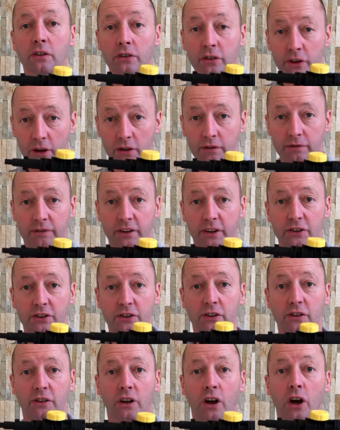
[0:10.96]

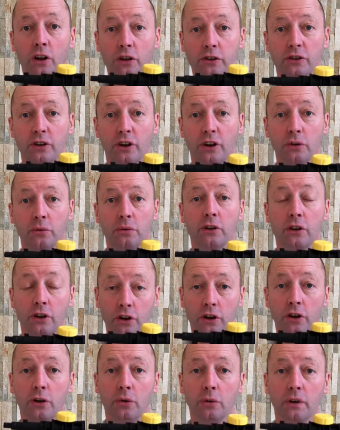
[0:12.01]
Nilfisk Alto
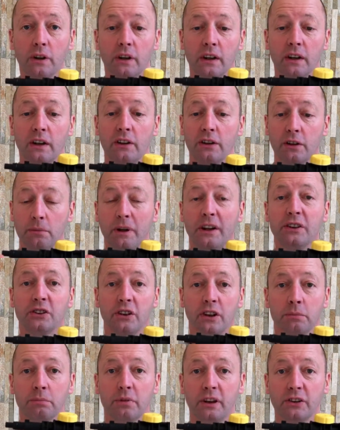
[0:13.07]
Kew
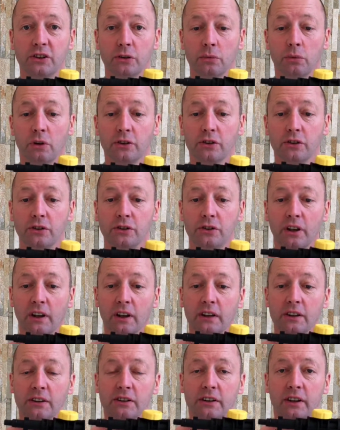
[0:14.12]
domestic pressure washers.
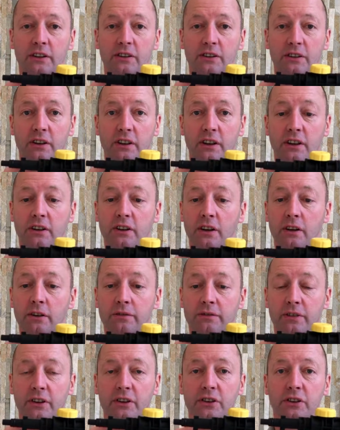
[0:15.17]
So that's the
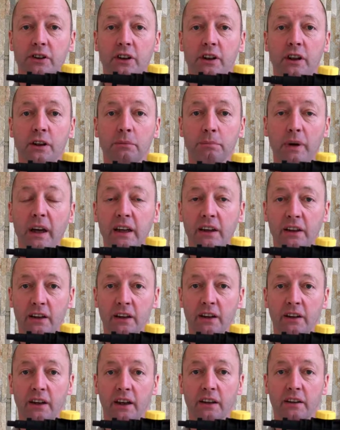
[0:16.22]
Nilfisk bayonet
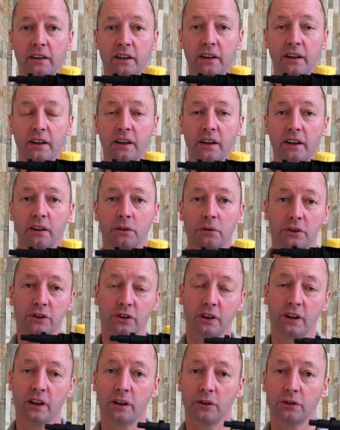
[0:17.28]
connector,
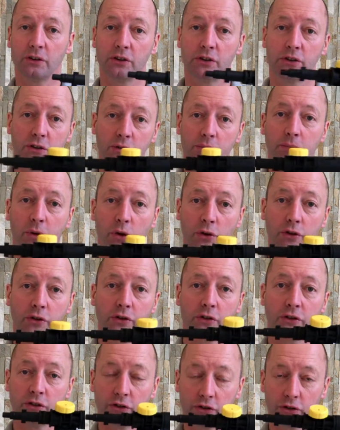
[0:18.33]
which allows you to
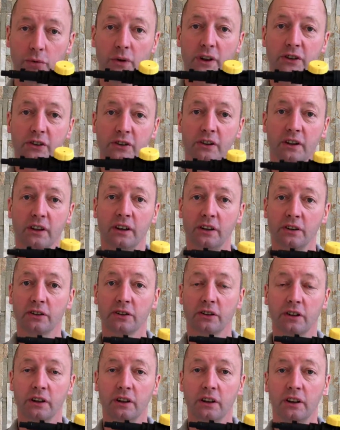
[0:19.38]
push and twist
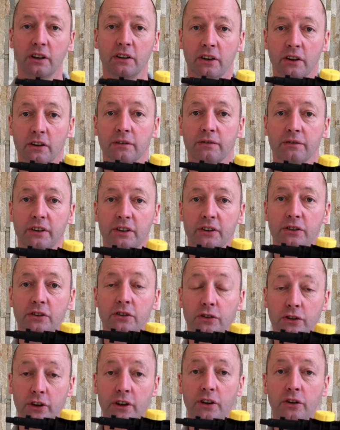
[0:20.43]
into the
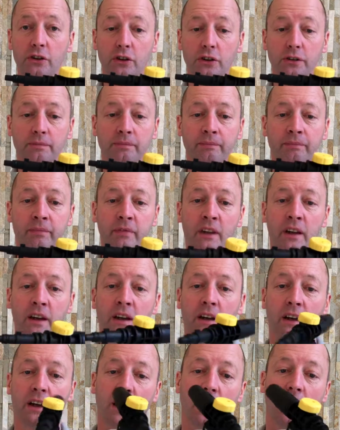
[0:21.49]
Nilfisk trigger gun.
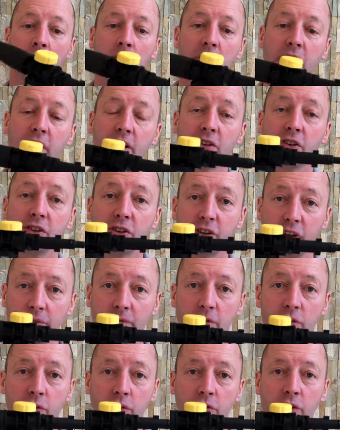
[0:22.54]
It's a
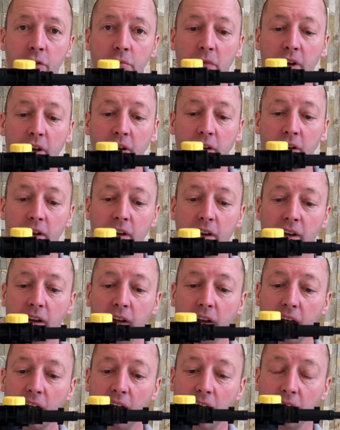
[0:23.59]
700ml
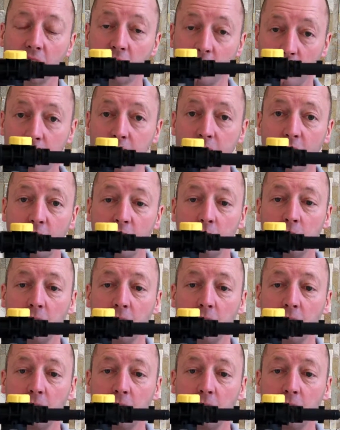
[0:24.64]
snow foam